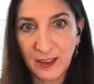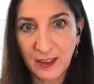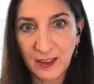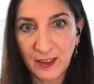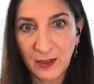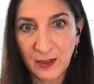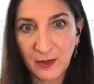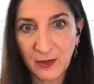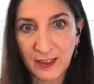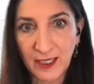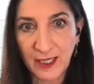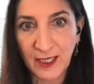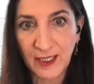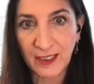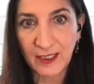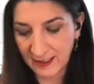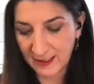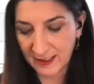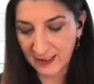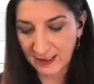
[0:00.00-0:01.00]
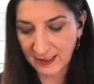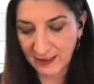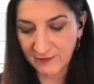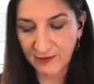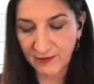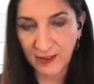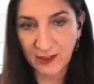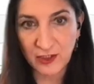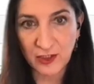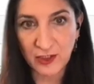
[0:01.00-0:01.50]
Okay, this
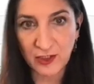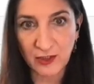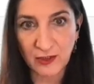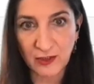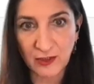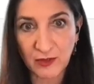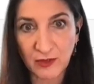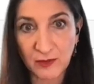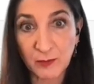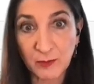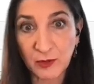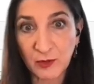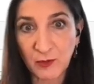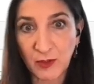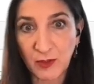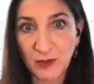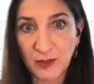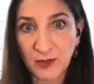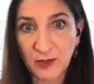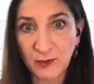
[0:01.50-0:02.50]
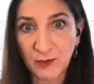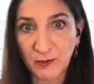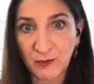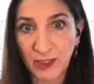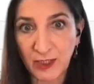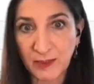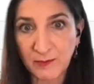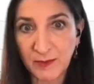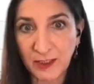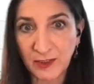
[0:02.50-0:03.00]
function, triple quotes to
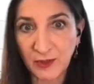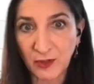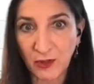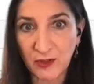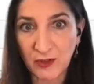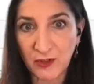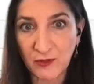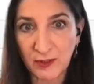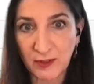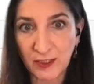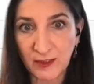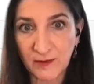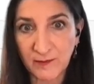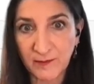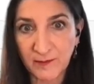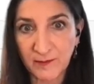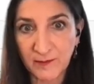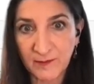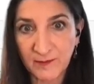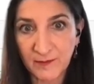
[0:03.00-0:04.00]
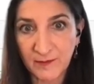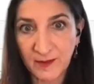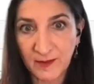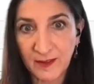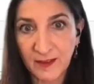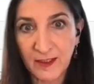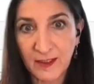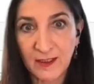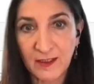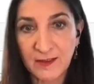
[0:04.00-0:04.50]
write my doc string,
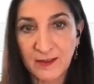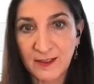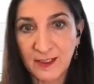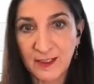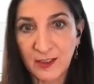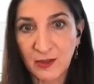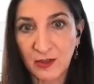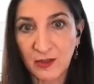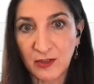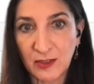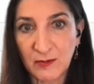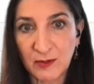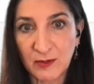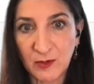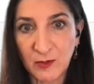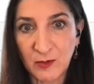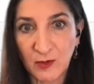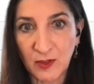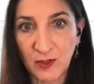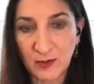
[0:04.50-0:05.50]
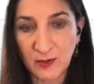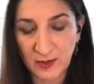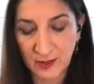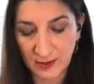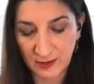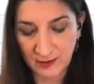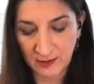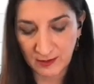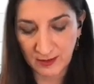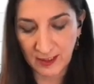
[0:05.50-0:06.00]
single or double
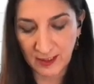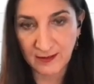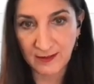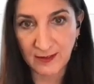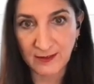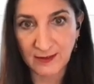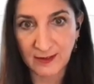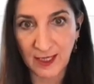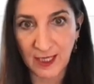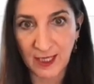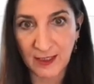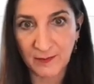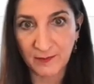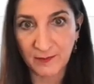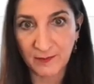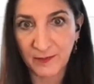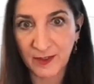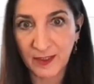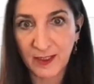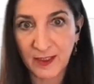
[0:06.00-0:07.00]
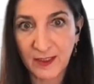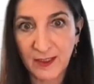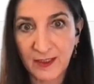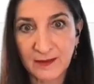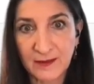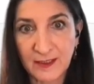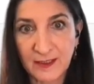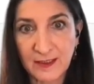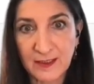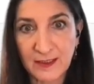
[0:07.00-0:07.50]
quotes is the same.
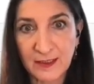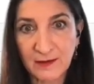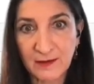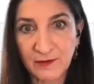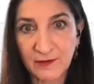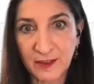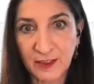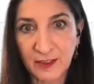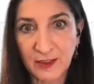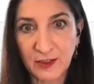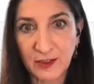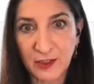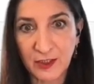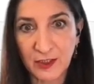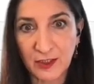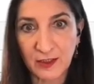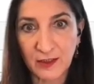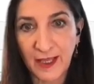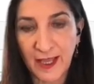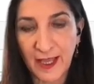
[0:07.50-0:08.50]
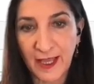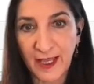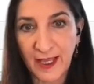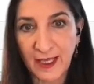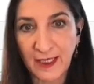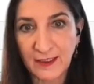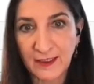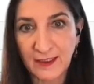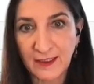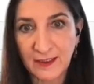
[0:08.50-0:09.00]
This little function
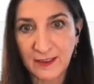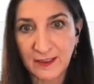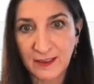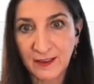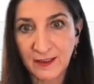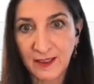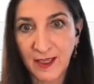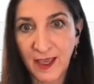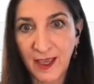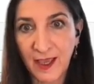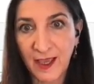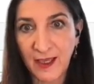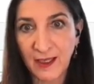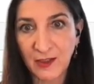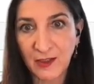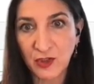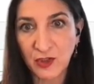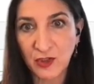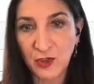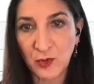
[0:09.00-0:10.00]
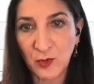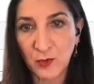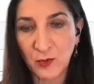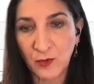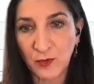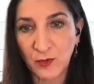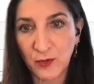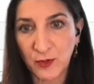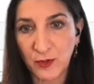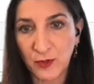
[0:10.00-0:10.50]
adds k to
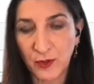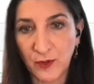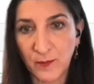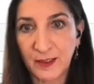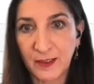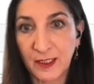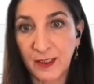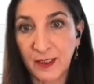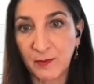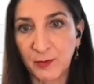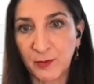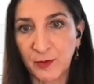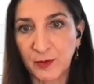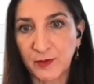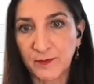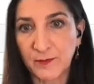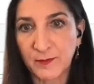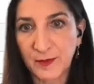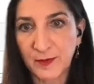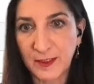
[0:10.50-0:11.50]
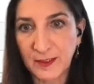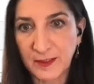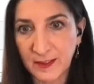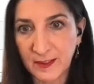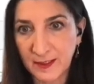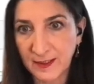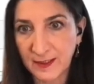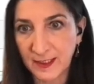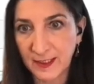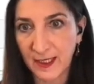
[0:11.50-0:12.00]
the input. Let's
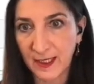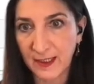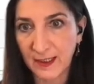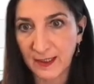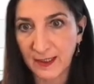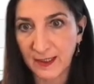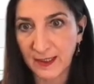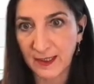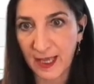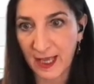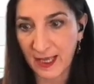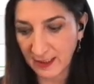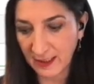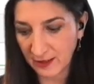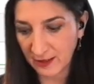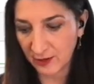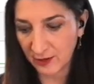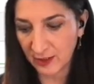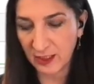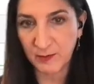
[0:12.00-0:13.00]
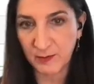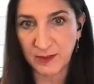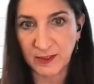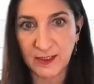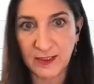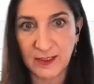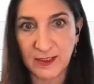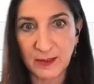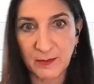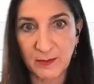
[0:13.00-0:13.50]
just say that to keep it
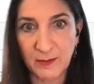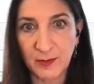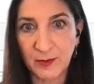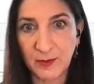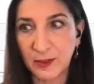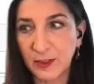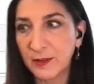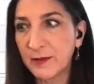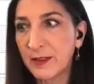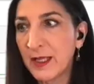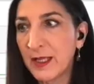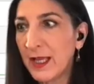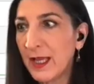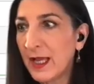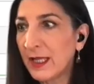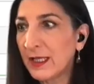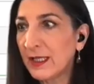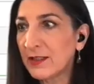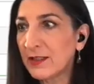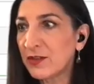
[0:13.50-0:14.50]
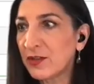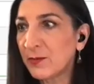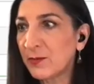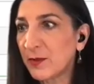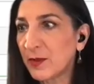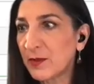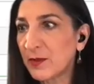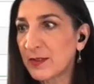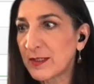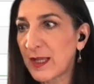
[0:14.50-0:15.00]
simple. Let's
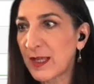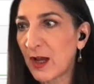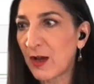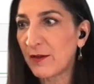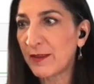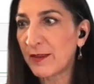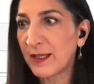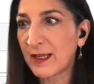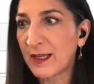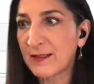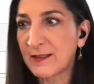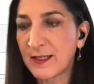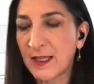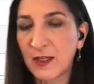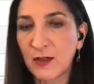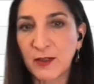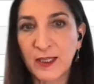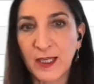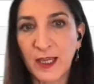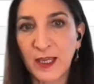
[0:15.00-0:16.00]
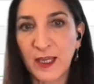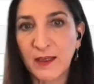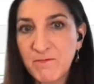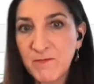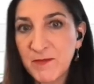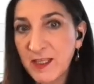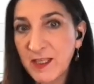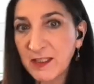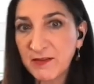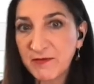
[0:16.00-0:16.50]
suppose now that I say, okay,
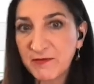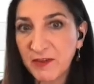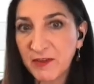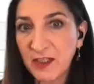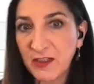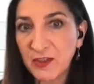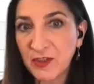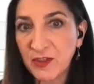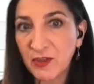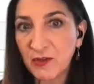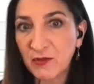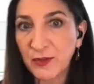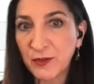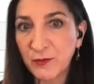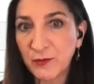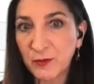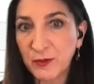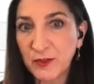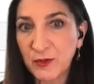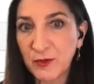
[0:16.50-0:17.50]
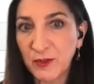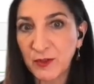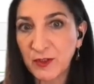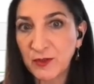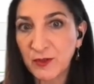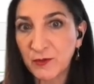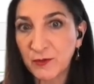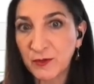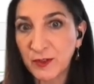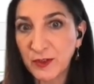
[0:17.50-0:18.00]
this function was going
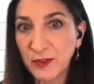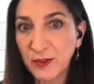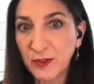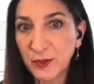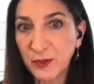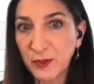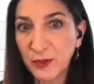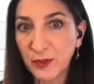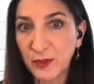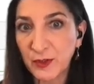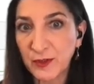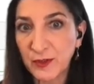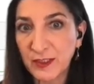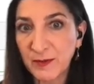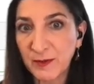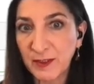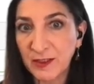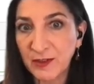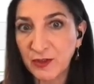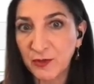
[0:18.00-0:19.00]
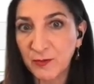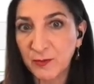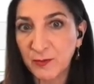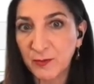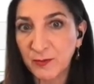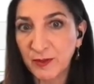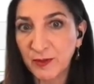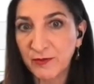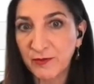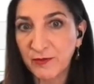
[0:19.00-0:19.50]
to return, similar to
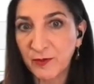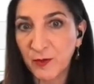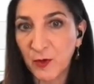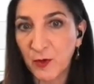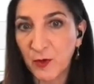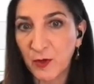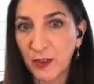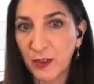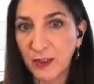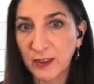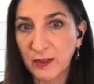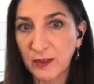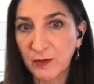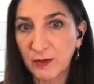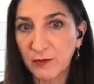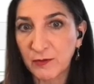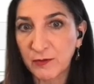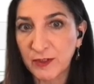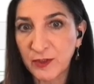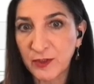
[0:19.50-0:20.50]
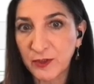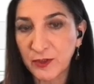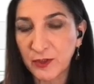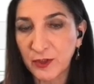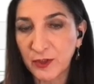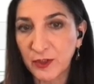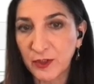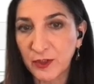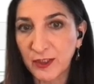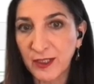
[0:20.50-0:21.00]
before, it will
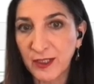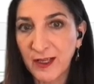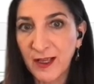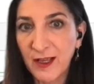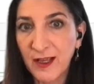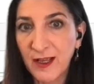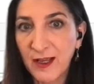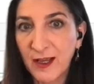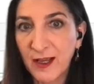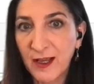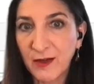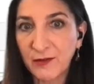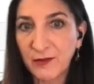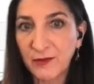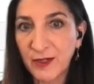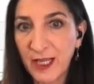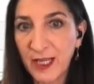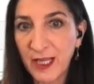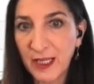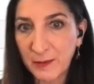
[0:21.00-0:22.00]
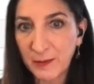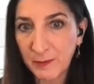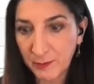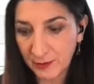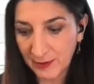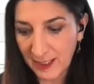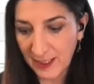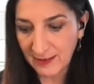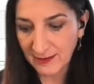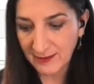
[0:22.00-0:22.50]
return array
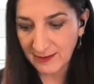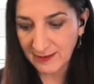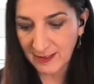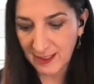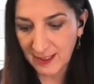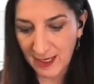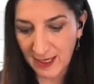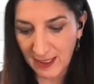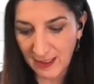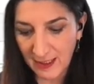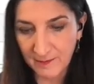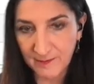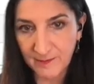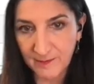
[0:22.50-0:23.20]
plus k.